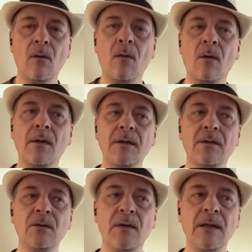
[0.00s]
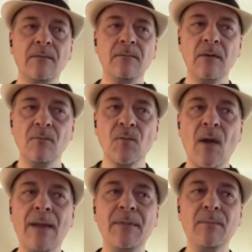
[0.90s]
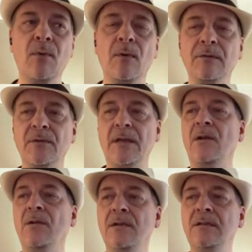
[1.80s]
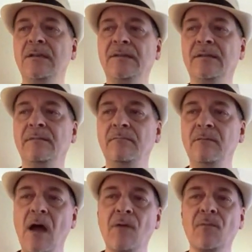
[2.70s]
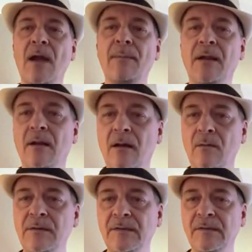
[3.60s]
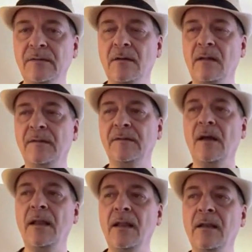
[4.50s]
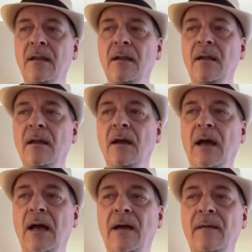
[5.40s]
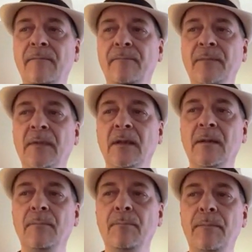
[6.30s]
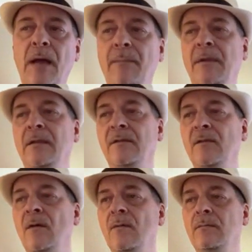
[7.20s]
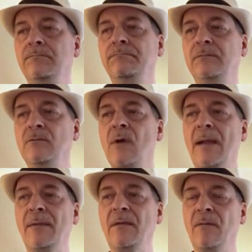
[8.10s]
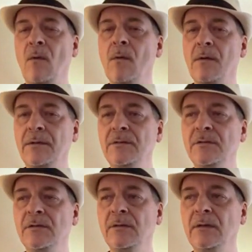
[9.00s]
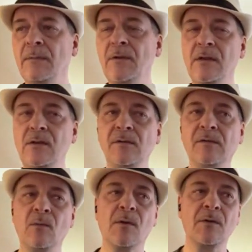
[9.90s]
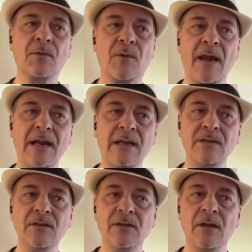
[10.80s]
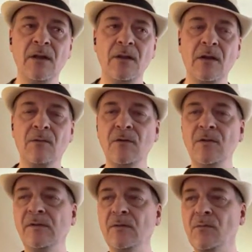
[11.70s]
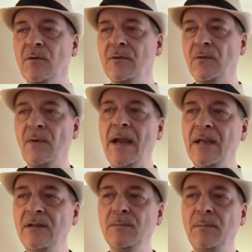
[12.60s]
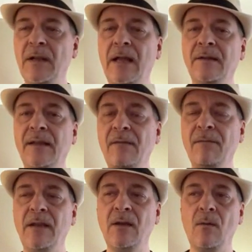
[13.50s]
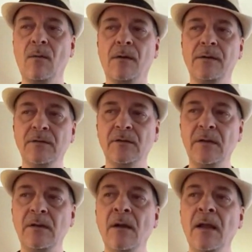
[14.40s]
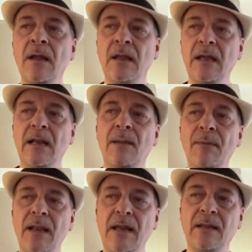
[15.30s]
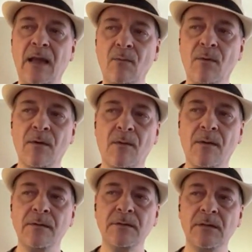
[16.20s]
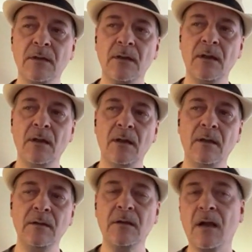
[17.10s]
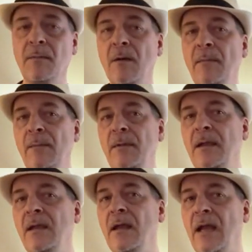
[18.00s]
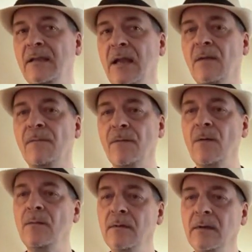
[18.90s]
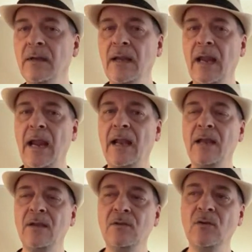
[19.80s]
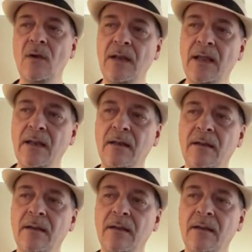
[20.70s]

or you're doing rhyming poetry, or you're just not rhyming at all, which is called a sonnet. Um, I mean, there's no rhyming for orange. I mean, you can use the word grange, you can use the word derange, but how does that fit in orange? So you eliminate that word orange. You talk about, maybe I take a fruit and I enjoyed it,